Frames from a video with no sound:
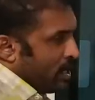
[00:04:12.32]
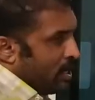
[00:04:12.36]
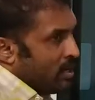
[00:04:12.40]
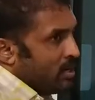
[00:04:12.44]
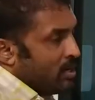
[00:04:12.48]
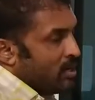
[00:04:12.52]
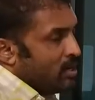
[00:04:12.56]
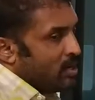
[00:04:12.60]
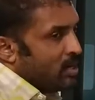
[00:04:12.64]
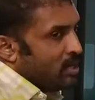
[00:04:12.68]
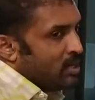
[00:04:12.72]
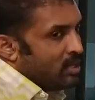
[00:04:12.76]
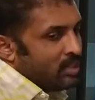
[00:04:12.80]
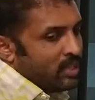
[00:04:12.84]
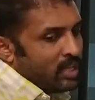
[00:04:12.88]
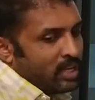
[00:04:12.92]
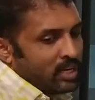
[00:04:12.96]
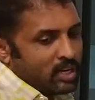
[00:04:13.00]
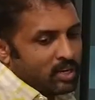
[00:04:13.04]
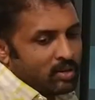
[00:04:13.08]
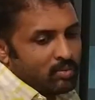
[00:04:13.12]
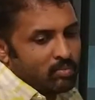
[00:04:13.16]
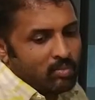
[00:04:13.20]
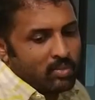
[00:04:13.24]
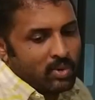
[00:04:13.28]
earning
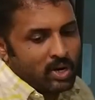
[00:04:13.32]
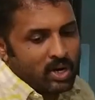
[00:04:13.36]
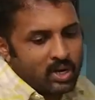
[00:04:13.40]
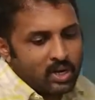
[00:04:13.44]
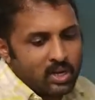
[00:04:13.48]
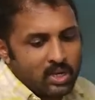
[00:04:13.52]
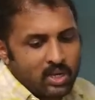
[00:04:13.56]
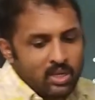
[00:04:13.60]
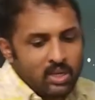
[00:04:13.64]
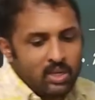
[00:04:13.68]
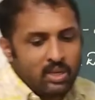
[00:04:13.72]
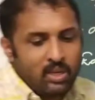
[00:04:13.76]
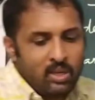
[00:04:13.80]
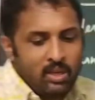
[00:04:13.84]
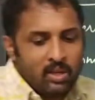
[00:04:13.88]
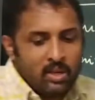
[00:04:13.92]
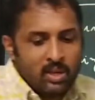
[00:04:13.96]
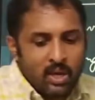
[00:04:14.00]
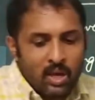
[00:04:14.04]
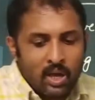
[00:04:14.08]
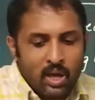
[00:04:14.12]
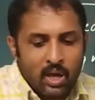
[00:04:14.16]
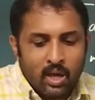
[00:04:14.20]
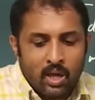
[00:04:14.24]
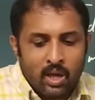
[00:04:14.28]
that money,
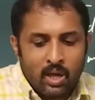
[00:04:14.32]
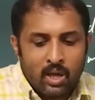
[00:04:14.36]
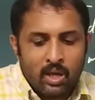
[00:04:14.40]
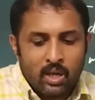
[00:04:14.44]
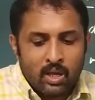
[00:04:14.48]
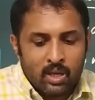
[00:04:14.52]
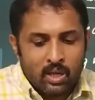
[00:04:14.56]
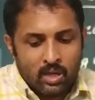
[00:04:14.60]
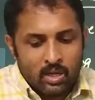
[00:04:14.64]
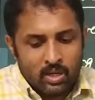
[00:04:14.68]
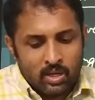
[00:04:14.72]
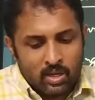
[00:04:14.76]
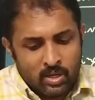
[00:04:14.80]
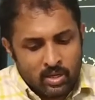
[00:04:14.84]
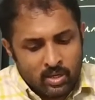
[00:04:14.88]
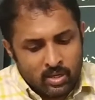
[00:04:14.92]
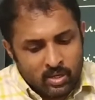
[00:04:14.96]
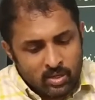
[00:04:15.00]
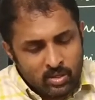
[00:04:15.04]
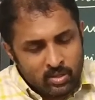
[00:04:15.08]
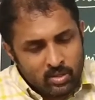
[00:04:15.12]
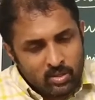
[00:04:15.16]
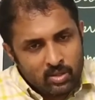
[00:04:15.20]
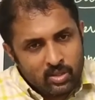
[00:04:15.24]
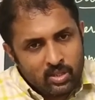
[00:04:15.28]

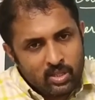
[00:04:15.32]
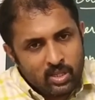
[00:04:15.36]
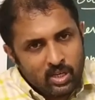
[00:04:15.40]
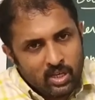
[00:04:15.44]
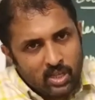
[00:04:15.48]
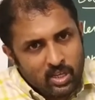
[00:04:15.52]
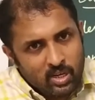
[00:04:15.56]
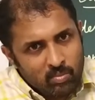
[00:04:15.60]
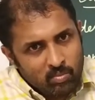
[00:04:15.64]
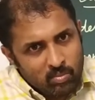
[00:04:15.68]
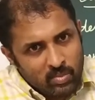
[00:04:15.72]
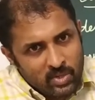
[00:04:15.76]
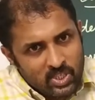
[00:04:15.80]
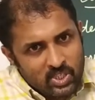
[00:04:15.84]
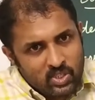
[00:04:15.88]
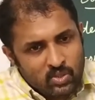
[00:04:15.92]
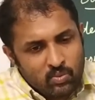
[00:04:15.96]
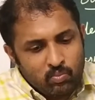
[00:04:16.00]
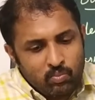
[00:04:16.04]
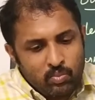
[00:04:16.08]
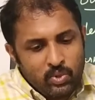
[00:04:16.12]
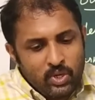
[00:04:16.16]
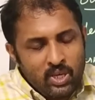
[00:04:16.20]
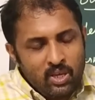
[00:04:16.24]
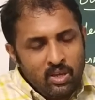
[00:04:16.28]
there
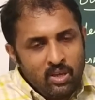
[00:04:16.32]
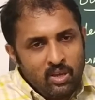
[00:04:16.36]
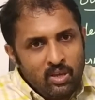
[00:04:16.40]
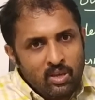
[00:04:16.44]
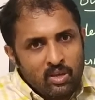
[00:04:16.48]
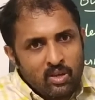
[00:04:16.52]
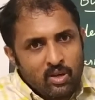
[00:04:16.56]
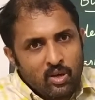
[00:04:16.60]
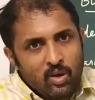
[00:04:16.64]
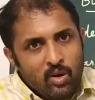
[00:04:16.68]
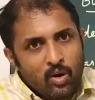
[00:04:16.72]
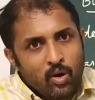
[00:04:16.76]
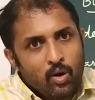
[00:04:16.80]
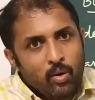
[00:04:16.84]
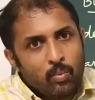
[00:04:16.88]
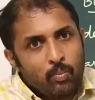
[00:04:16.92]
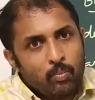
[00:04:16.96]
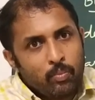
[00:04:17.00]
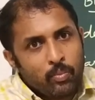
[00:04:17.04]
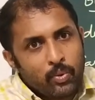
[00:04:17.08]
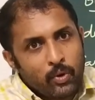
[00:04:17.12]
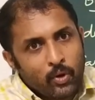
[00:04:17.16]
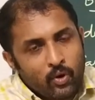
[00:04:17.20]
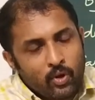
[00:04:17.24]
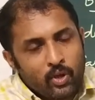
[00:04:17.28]
must be
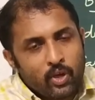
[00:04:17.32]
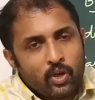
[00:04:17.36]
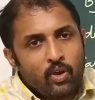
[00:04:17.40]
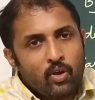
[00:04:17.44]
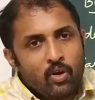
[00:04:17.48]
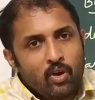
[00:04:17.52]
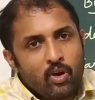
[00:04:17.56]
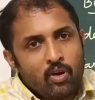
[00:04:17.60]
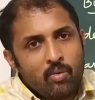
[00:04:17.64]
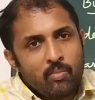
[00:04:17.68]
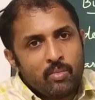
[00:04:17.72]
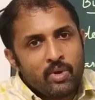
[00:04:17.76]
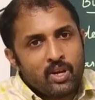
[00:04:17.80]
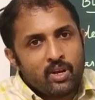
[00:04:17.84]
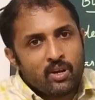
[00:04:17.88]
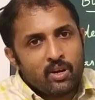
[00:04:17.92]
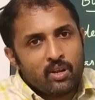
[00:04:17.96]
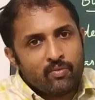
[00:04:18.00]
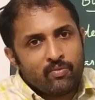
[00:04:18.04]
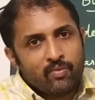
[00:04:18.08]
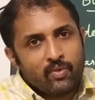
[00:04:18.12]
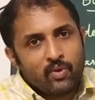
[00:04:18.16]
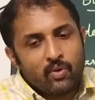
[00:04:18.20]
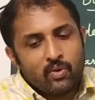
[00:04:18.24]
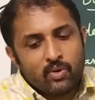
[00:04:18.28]
procurement
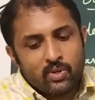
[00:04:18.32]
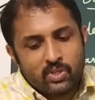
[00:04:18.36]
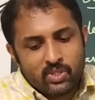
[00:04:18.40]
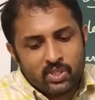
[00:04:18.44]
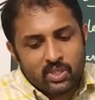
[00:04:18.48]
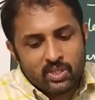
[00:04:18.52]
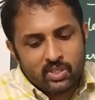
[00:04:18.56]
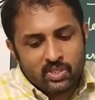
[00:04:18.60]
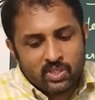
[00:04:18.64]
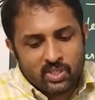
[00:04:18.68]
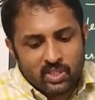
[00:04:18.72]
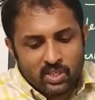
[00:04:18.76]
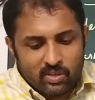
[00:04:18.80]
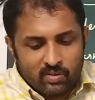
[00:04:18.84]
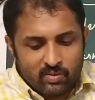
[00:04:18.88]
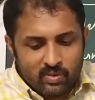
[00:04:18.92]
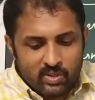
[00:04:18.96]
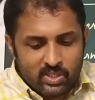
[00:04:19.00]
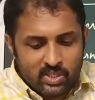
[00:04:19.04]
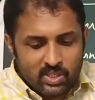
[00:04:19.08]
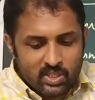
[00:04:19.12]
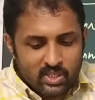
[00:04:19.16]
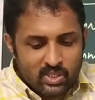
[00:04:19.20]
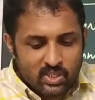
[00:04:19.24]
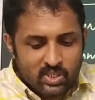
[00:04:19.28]
of goods and
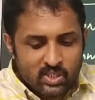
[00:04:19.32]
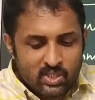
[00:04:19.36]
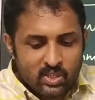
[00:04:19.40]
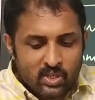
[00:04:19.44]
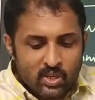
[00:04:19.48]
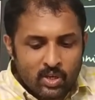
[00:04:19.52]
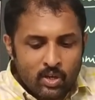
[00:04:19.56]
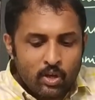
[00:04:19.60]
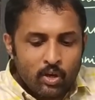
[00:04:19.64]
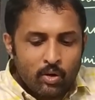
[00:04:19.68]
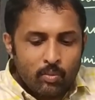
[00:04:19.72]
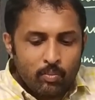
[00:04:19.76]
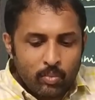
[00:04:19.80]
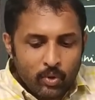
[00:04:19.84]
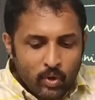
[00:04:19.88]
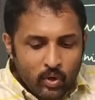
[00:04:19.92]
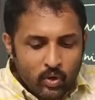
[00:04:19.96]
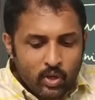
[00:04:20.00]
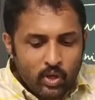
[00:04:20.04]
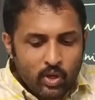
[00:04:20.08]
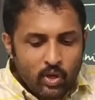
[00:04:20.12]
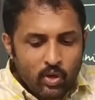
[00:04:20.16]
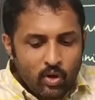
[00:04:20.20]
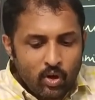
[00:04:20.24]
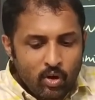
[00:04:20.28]
services.
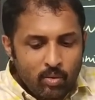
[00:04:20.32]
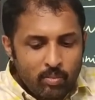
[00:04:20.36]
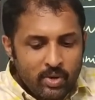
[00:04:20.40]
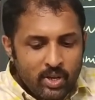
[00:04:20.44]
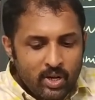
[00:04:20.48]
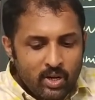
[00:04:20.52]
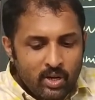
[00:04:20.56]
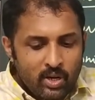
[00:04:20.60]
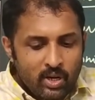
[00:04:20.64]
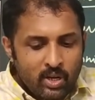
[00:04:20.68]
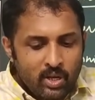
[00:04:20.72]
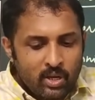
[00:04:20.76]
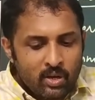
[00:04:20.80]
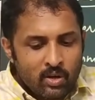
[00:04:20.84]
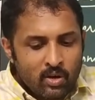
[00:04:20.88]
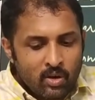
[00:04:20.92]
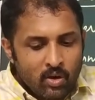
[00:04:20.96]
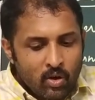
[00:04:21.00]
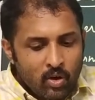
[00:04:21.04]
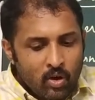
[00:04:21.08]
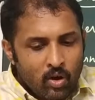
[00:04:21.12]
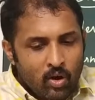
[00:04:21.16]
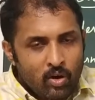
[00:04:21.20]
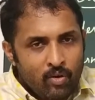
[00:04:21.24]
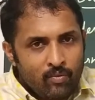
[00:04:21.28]
Procurement
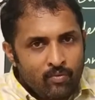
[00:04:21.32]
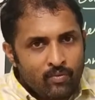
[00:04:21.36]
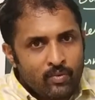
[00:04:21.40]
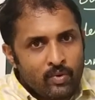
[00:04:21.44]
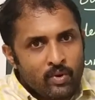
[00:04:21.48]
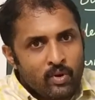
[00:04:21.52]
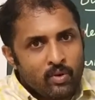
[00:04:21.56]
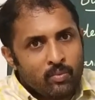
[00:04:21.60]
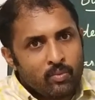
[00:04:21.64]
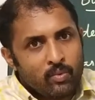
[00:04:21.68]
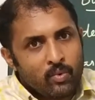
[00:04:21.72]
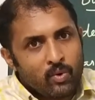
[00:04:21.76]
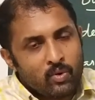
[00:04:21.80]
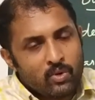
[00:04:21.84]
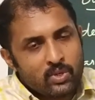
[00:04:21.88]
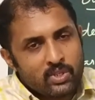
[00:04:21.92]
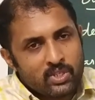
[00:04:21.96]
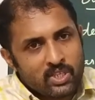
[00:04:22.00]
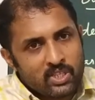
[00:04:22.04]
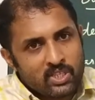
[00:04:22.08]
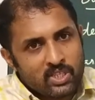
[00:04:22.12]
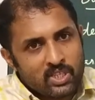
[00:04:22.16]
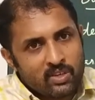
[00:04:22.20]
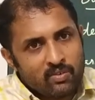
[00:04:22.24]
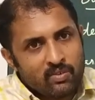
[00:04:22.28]
of goods
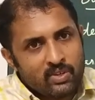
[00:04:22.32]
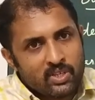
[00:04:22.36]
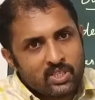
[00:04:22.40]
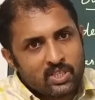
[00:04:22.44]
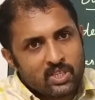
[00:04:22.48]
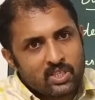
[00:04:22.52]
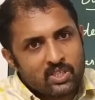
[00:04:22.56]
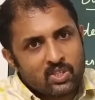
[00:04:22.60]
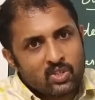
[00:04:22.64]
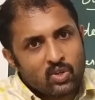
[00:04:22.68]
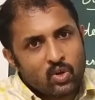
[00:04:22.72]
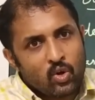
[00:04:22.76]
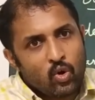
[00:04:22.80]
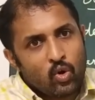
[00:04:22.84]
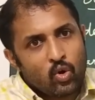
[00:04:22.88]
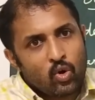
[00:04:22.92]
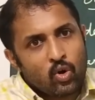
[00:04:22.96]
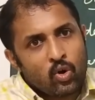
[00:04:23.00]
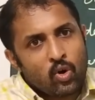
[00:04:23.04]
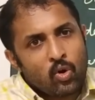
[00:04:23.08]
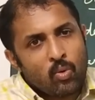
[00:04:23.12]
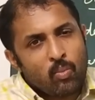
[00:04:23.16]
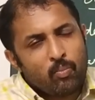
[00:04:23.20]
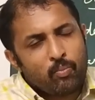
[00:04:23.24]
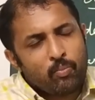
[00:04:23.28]
and services or
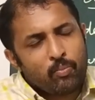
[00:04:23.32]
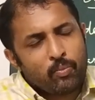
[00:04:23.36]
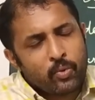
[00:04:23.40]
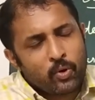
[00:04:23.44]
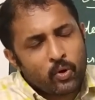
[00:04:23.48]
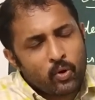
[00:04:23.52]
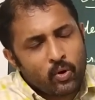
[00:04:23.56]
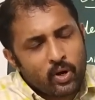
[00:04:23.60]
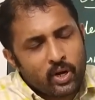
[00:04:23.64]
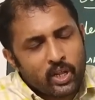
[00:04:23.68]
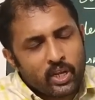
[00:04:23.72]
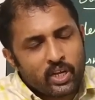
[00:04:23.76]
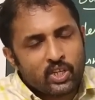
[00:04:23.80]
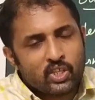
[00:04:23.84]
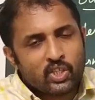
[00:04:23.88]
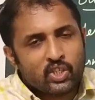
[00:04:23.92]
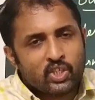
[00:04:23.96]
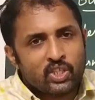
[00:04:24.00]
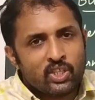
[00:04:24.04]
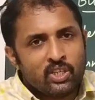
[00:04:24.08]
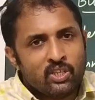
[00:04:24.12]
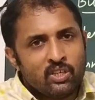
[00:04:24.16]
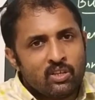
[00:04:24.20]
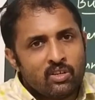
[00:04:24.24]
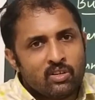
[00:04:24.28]

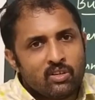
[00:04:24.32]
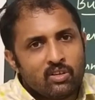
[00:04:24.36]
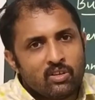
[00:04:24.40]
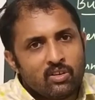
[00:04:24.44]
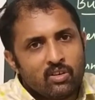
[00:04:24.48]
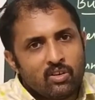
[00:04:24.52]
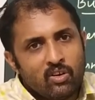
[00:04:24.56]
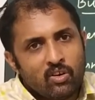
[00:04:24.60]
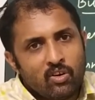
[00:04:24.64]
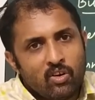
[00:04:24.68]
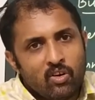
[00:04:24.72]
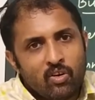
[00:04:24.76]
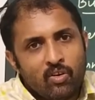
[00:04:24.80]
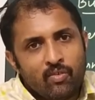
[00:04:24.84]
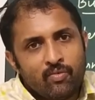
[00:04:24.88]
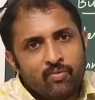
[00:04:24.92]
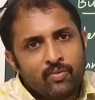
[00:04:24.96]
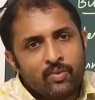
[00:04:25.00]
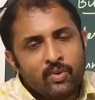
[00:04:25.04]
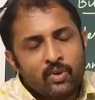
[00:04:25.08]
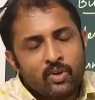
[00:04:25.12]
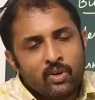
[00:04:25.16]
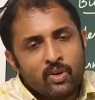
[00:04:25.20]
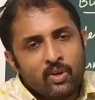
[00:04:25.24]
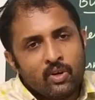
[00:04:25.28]
production
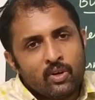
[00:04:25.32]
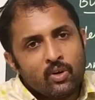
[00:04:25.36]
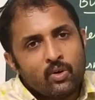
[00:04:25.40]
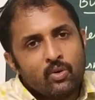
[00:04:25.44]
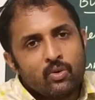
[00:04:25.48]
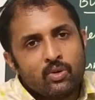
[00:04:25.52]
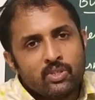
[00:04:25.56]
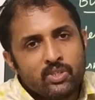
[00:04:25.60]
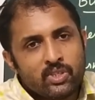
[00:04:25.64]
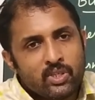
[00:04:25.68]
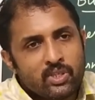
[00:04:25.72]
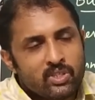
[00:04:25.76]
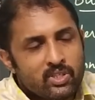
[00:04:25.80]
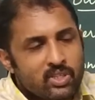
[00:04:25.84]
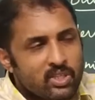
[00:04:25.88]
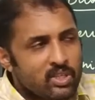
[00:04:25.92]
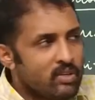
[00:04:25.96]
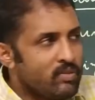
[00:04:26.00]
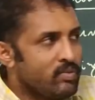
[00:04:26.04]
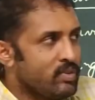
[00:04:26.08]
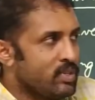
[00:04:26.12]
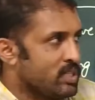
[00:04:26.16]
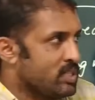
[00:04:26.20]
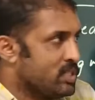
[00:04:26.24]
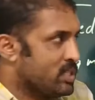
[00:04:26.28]
of goods and
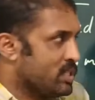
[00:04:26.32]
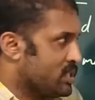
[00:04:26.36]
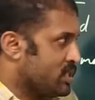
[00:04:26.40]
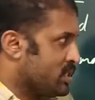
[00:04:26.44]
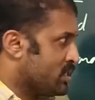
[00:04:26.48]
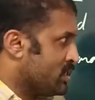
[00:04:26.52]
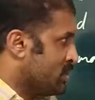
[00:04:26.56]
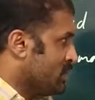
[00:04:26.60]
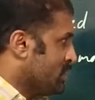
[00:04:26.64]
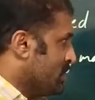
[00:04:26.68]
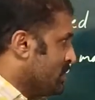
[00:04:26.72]
services.